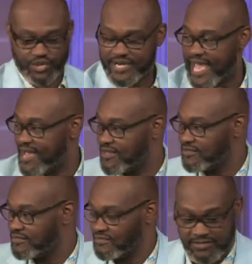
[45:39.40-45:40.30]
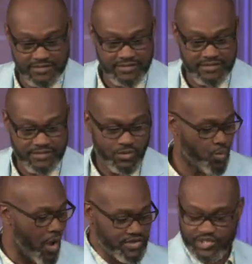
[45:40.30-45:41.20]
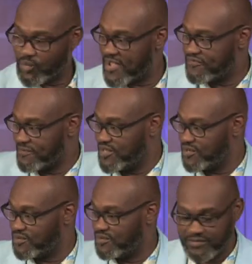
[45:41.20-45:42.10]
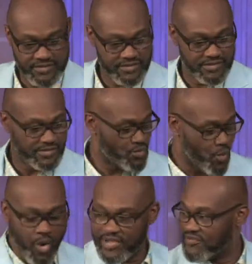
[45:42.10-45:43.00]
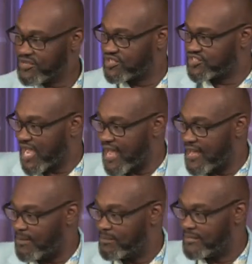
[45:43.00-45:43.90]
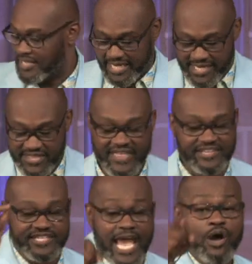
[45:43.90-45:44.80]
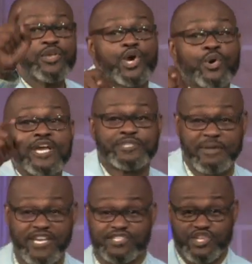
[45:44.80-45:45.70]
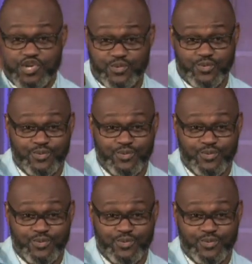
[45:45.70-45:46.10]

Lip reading: you down, walks away from you, won't give you the job, and then they tell you it's because of you.